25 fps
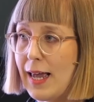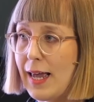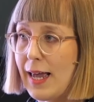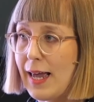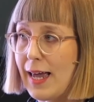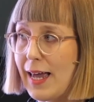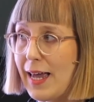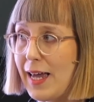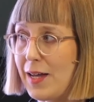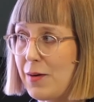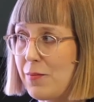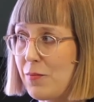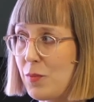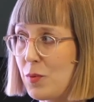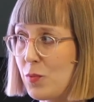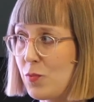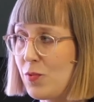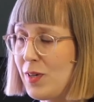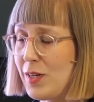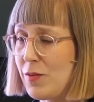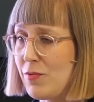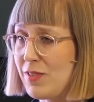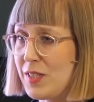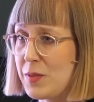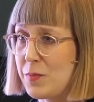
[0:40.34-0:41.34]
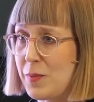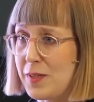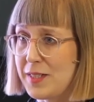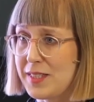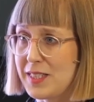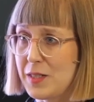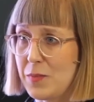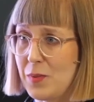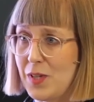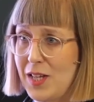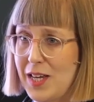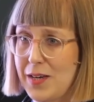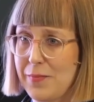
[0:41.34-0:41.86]
And with
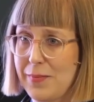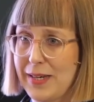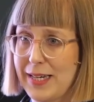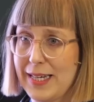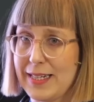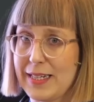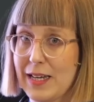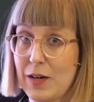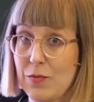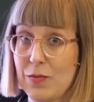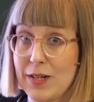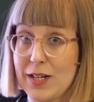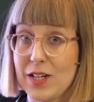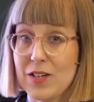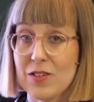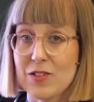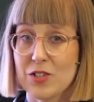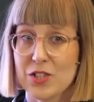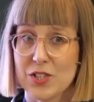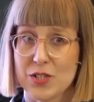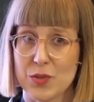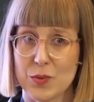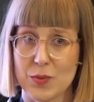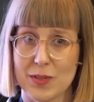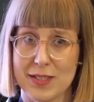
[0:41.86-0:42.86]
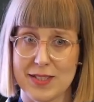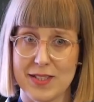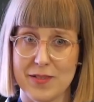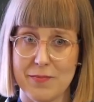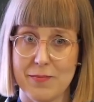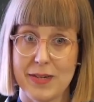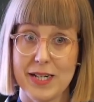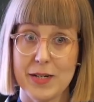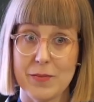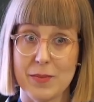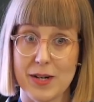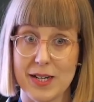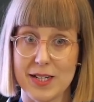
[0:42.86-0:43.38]
responsible, I mean that we don't just want to
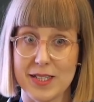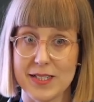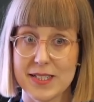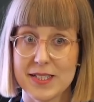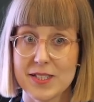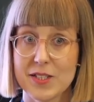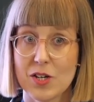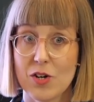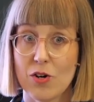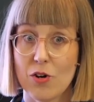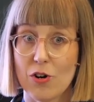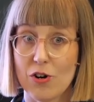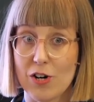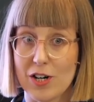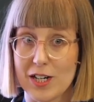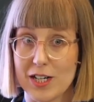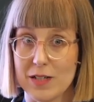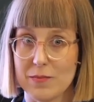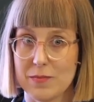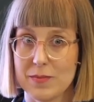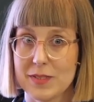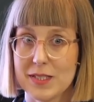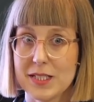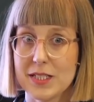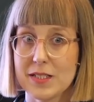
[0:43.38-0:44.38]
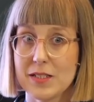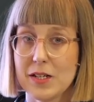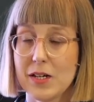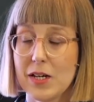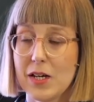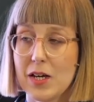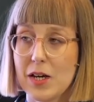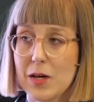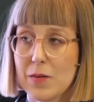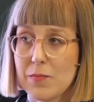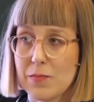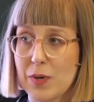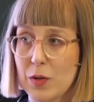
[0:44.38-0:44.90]
minimize harms,
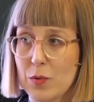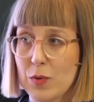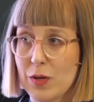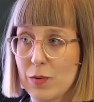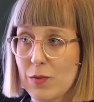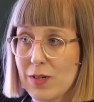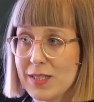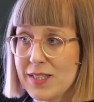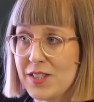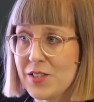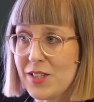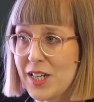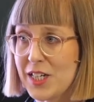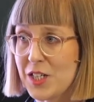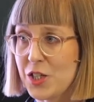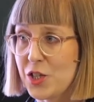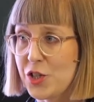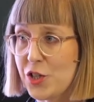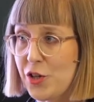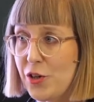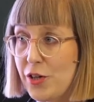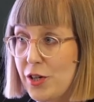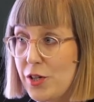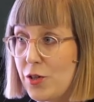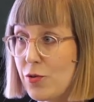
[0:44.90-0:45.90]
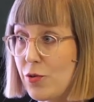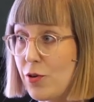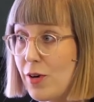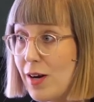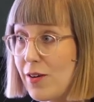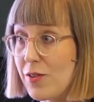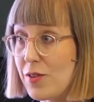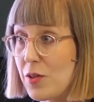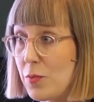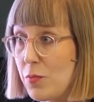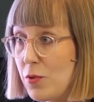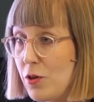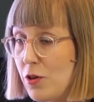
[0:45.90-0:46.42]
but we want to ensure throughout
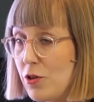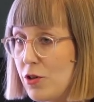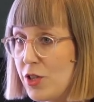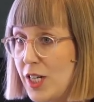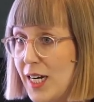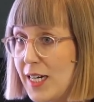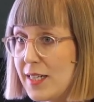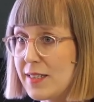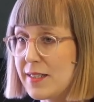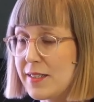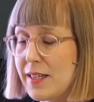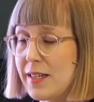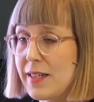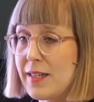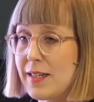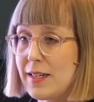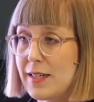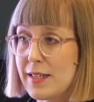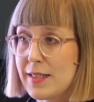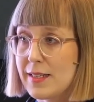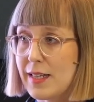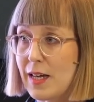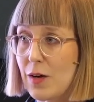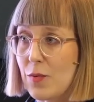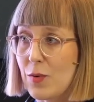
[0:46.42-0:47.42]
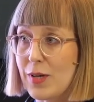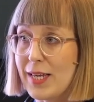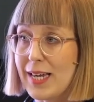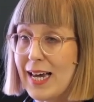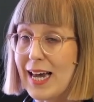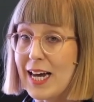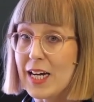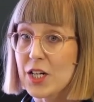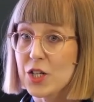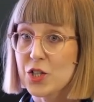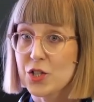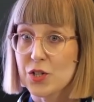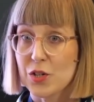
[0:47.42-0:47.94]
the project that we
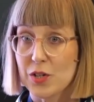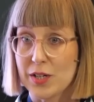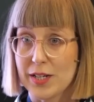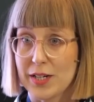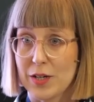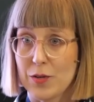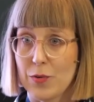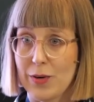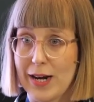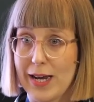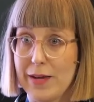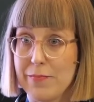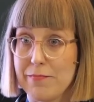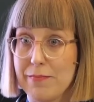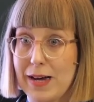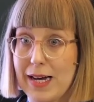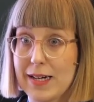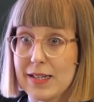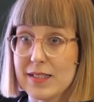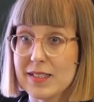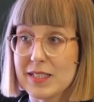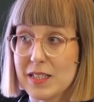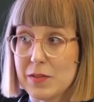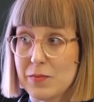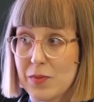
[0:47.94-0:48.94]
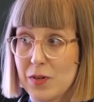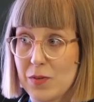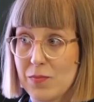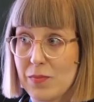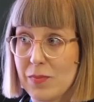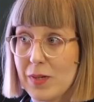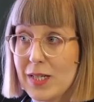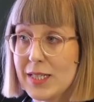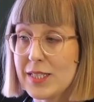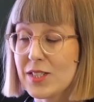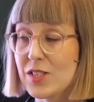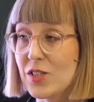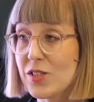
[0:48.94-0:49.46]
actually create maximum
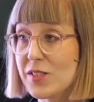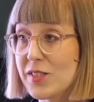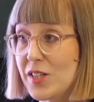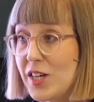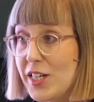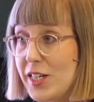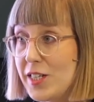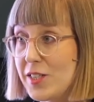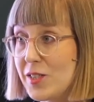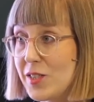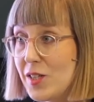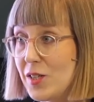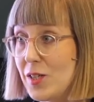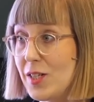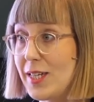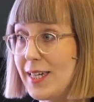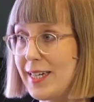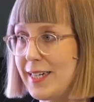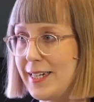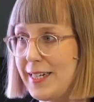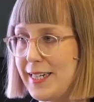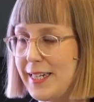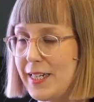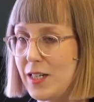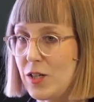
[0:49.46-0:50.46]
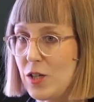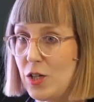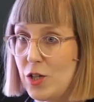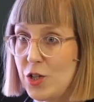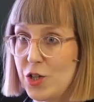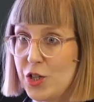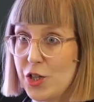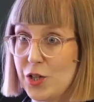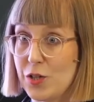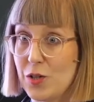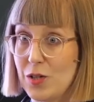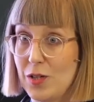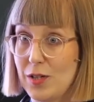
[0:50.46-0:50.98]
societal and
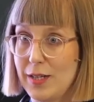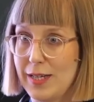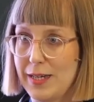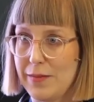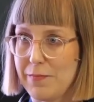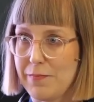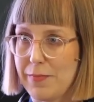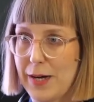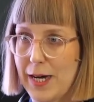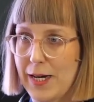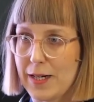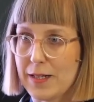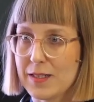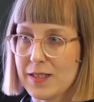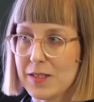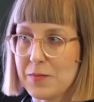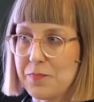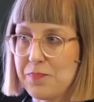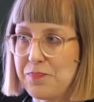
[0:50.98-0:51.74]
ecological impact.